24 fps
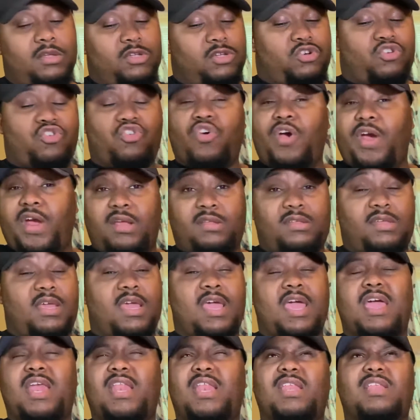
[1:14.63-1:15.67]

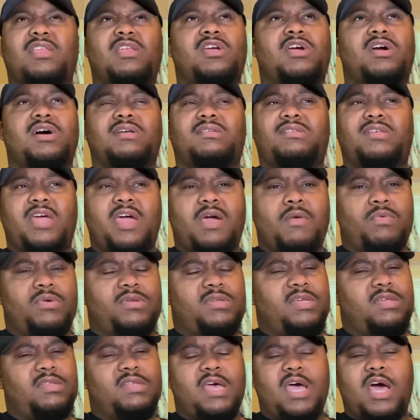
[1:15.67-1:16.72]
Crazy. And Gus
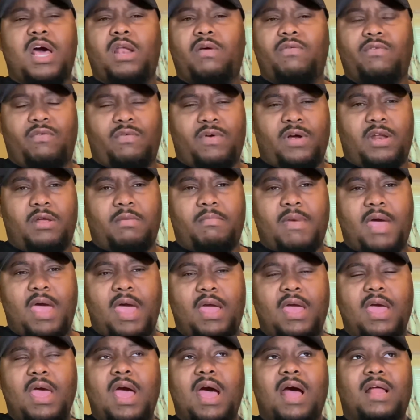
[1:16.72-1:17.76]
Edwards, he's a hell of a running
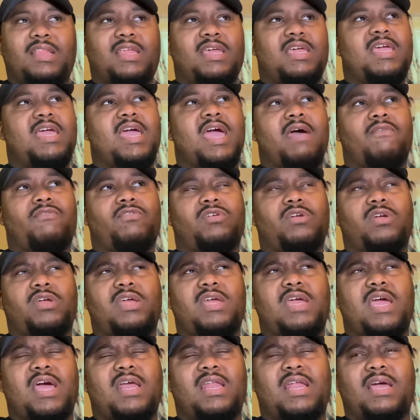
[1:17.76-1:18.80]
back. I think he
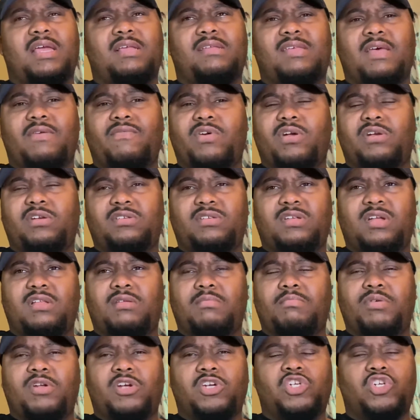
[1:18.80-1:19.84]
had like 700
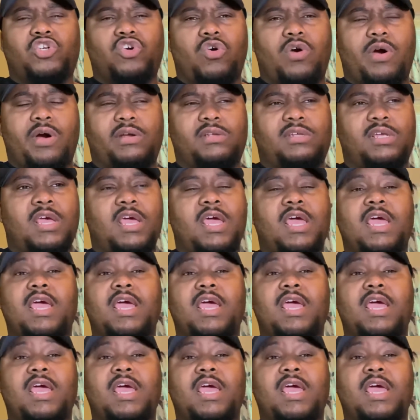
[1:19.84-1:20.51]
something plus yards.